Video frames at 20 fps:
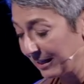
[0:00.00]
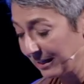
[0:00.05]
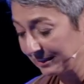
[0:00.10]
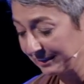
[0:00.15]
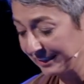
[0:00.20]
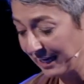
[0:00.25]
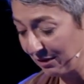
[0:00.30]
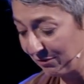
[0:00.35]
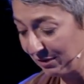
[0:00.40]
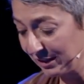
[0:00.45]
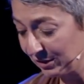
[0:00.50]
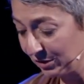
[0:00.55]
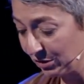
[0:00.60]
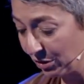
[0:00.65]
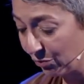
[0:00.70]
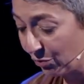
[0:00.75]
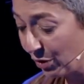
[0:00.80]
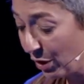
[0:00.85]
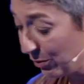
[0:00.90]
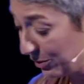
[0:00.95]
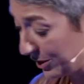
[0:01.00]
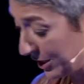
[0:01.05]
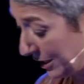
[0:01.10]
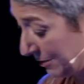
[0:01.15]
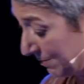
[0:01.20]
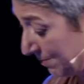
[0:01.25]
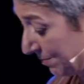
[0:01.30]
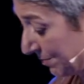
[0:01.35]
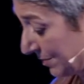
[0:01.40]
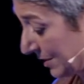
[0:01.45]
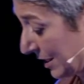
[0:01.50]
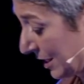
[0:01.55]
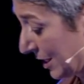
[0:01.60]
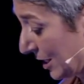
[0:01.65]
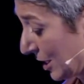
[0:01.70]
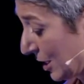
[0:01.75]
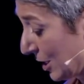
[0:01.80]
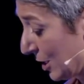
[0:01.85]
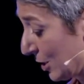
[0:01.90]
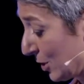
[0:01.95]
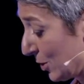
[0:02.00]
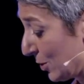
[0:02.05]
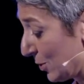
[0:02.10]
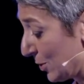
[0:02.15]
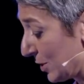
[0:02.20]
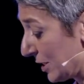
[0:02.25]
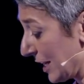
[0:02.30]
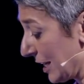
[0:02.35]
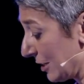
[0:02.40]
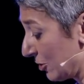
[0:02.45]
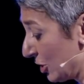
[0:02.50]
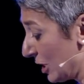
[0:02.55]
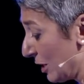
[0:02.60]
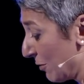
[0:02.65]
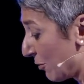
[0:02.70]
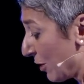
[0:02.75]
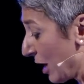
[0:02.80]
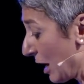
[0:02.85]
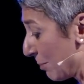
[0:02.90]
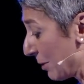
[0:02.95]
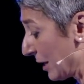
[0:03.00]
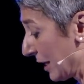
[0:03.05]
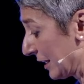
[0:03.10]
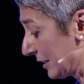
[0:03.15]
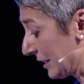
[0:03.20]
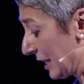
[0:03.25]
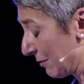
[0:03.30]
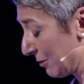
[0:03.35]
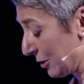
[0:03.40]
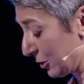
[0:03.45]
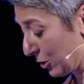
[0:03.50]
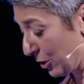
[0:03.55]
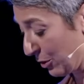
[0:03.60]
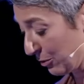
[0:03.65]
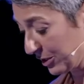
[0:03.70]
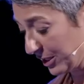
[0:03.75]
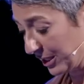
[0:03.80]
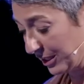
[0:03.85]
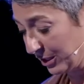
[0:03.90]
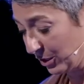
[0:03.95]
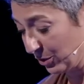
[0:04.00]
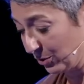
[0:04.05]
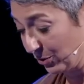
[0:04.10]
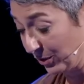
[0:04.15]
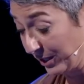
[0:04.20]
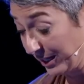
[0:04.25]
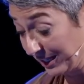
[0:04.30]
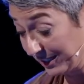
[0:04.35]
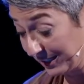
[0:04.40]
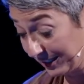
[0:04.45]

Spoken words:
David Rosen, who's Chief Rabbi David Rosen, who is